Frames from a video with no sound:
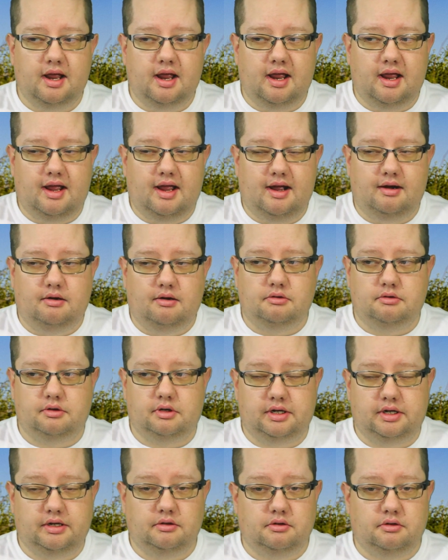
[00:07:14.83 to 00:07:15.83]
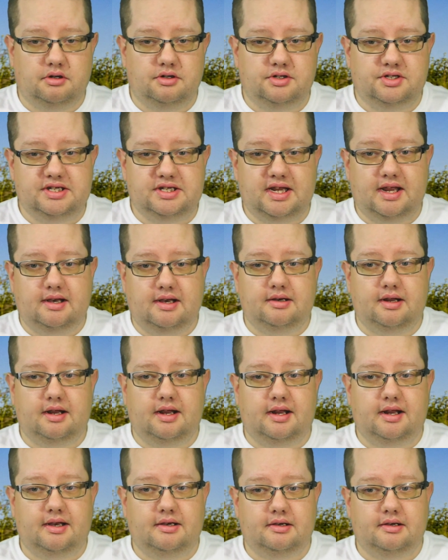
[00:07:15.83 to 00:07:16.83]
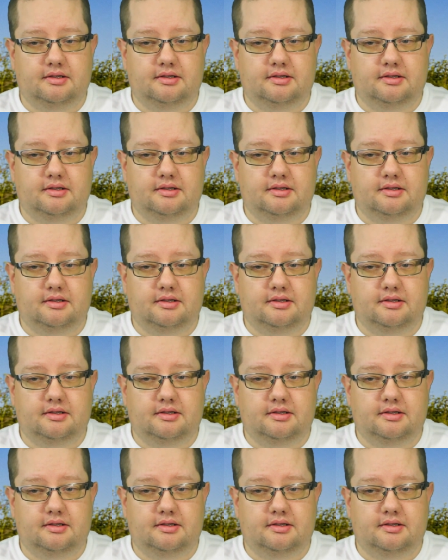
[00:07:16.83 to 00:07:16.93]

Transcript: how QRZ and